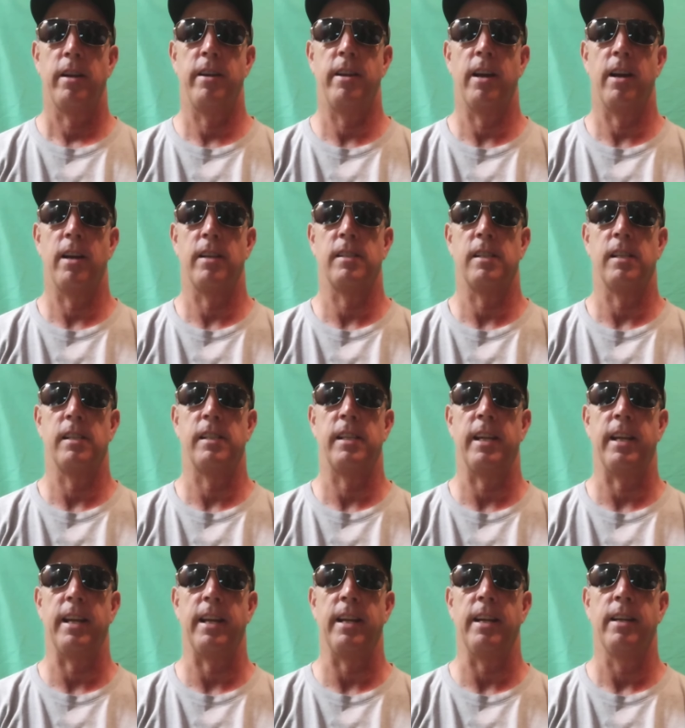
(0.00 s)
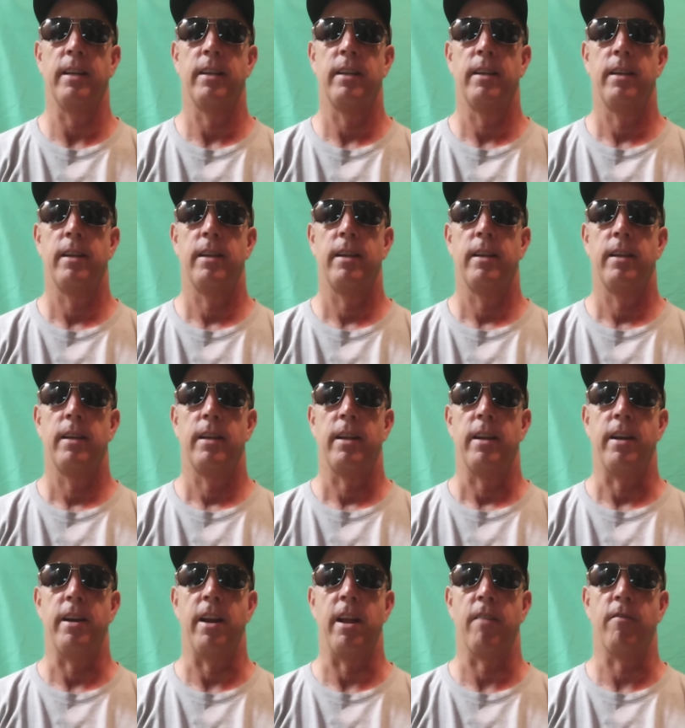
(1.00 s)
does is he
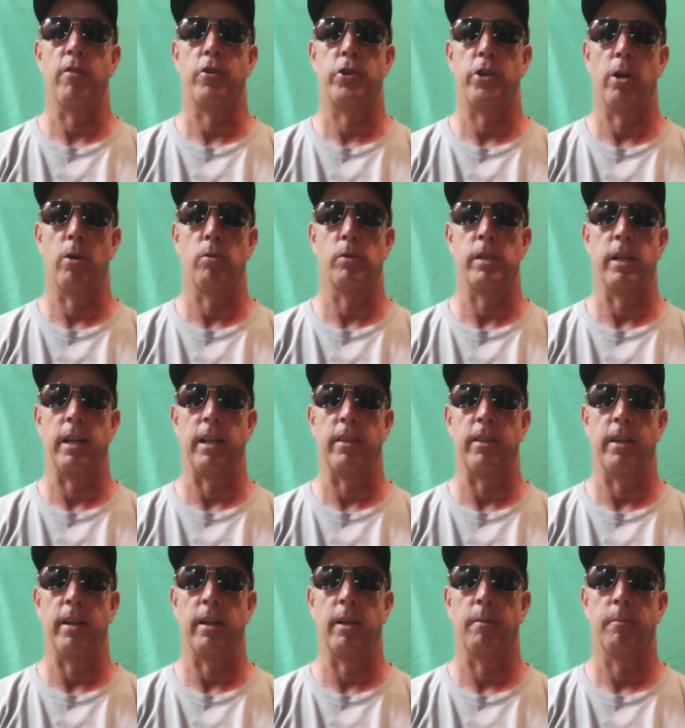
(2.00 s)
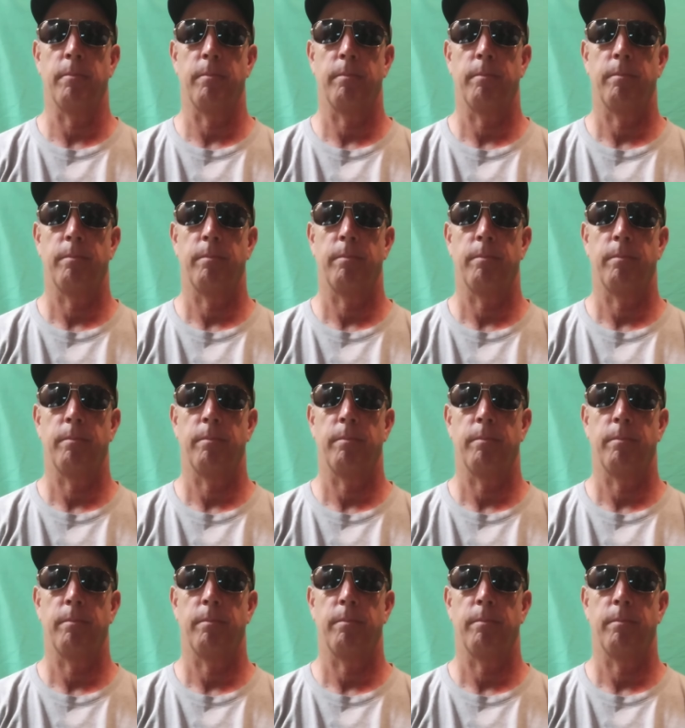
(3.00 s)
never shows anything.